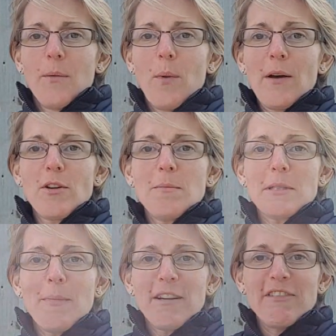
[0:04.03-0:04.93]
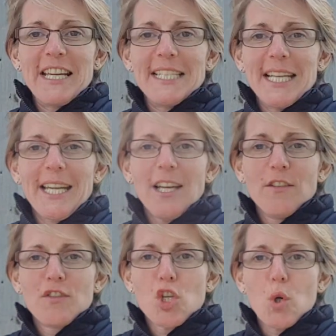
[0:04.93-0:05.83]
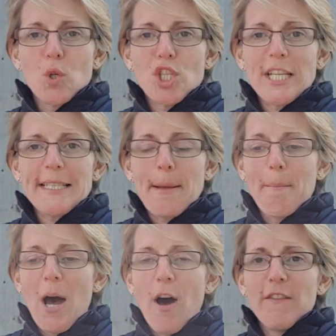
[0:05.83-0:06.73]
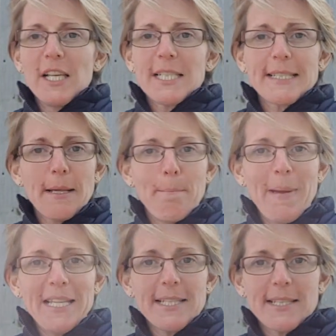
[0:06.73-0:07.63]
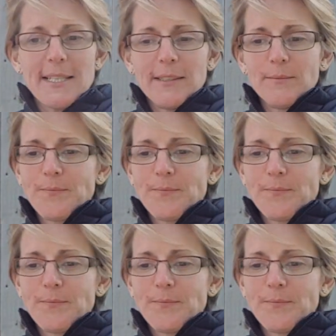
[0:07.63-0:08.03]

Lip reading: Welcome to my reading of George's Marvellous Medicine.